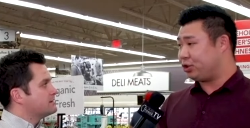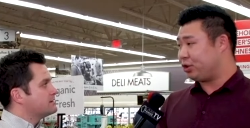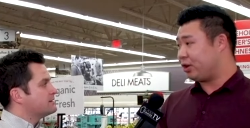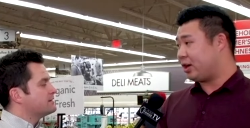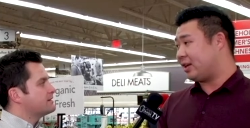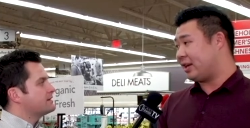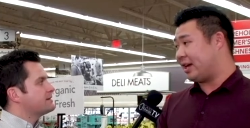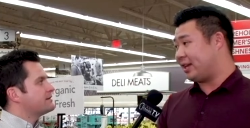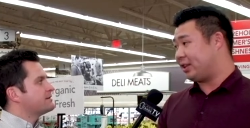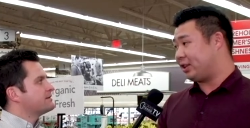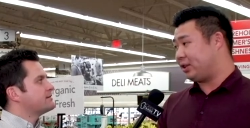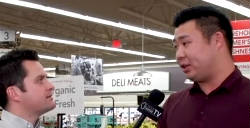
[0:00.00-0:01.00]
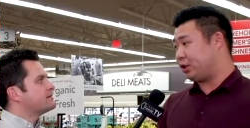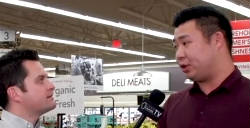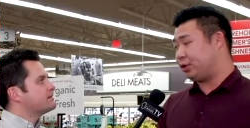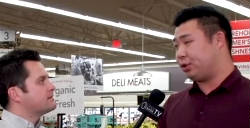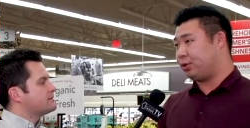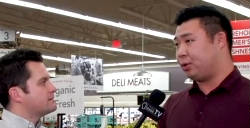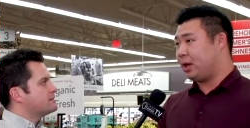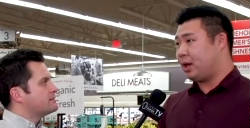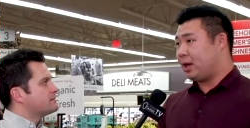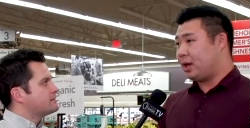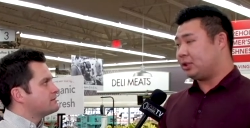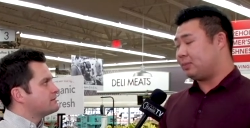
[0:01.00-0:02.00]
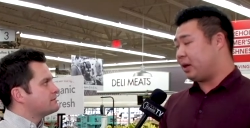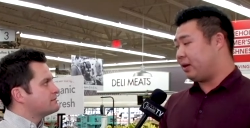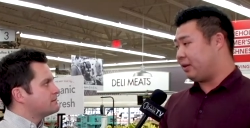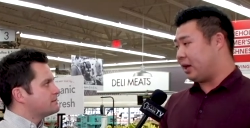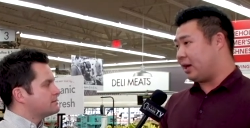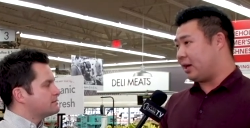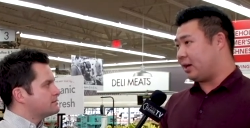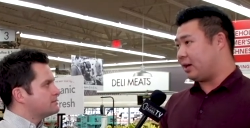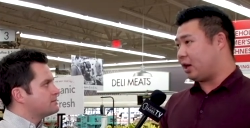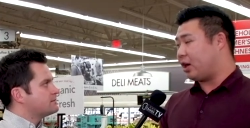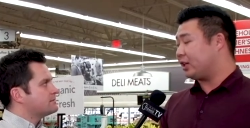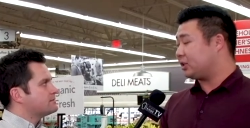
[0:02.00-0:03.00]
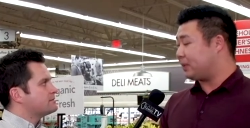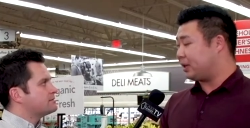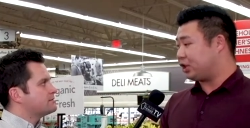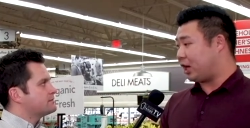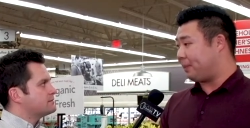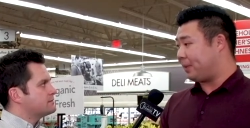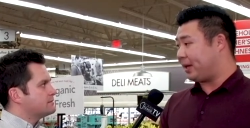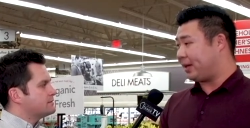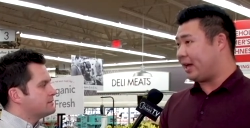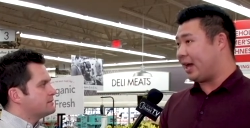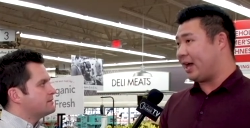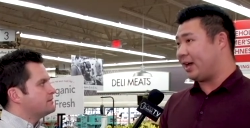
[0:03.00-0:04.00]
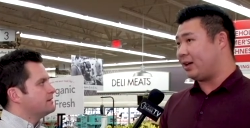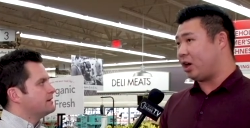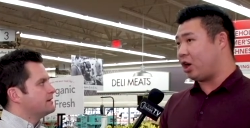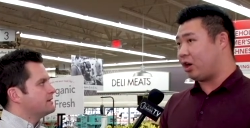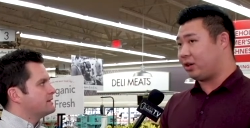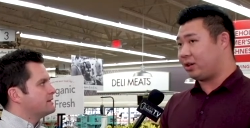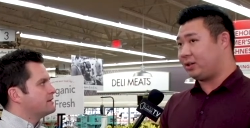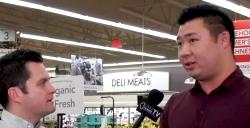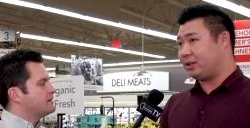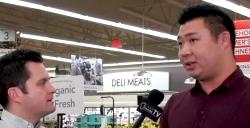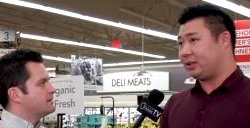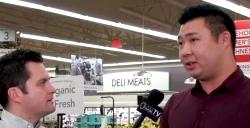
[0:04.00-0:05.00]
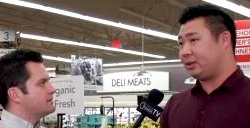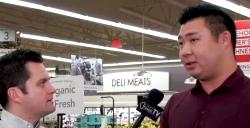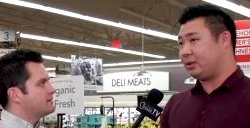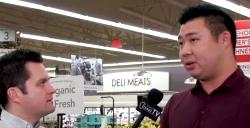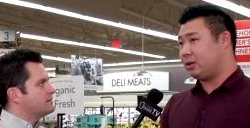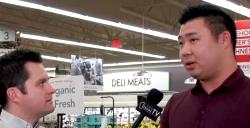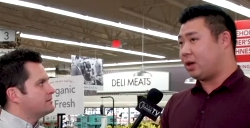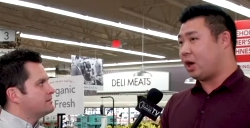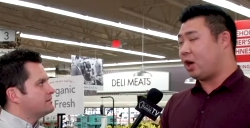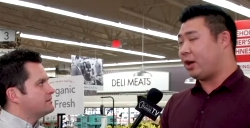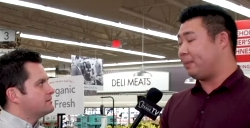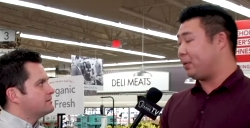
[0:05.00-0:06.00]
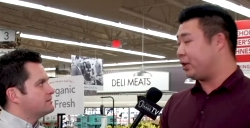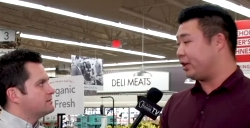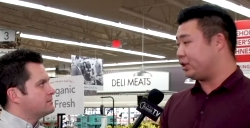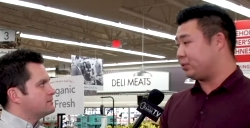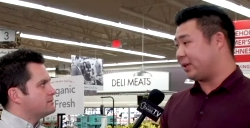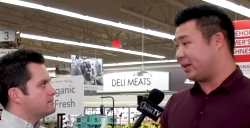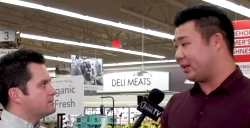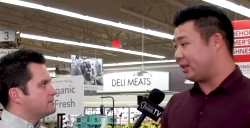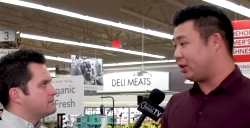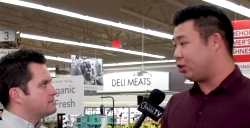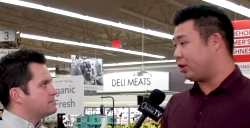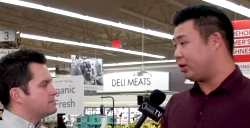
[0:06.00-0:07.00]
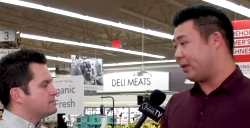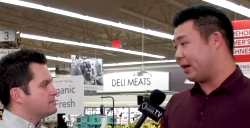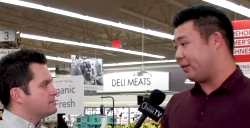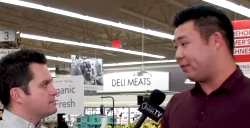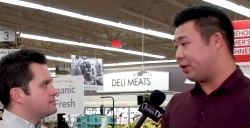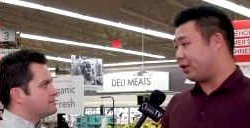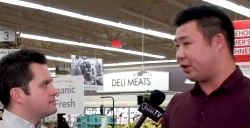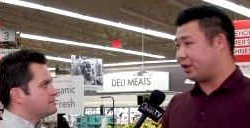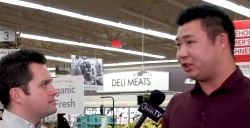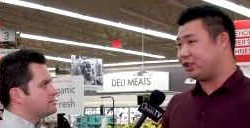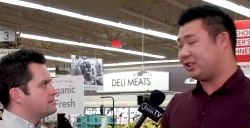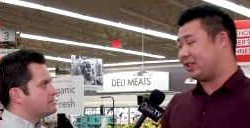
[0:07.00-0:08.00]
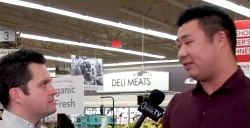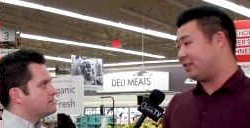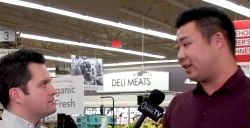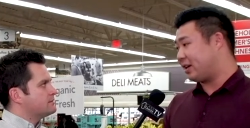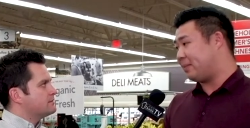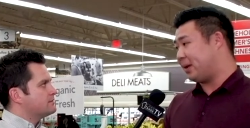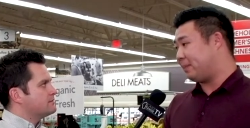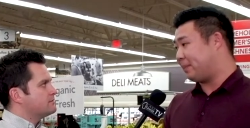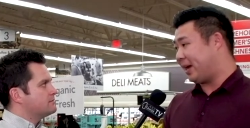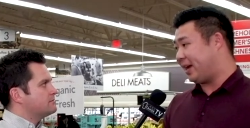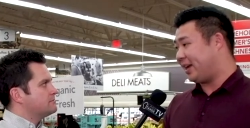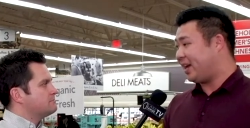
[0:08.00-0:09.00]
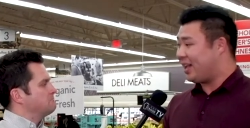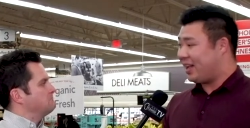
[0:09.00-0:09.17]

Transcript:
Speaker 1: your order online through Smart uh, our Express Shopping, and our our employees would get the order ready for you, and you just have to come in, pay,